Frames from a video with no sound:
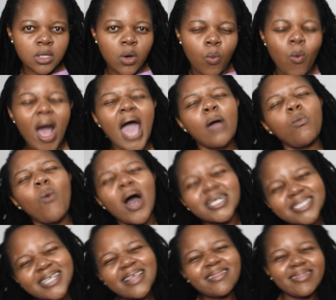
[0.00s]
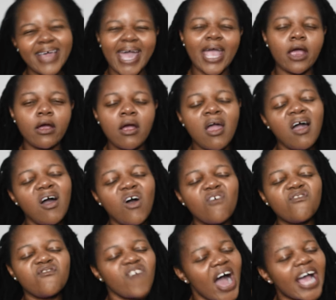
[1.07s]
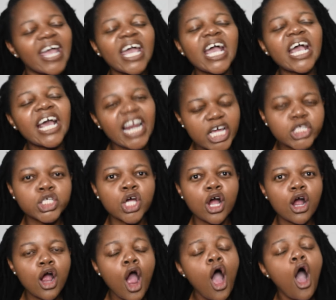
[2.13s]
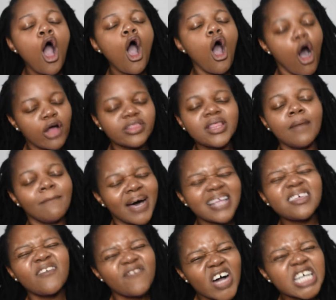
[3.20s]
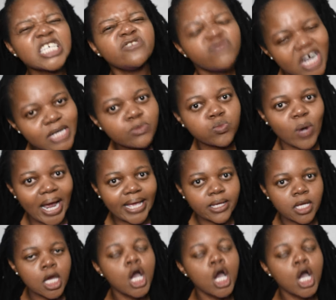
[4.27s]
Why wasn't there fucking glitter on the motherfucking runway?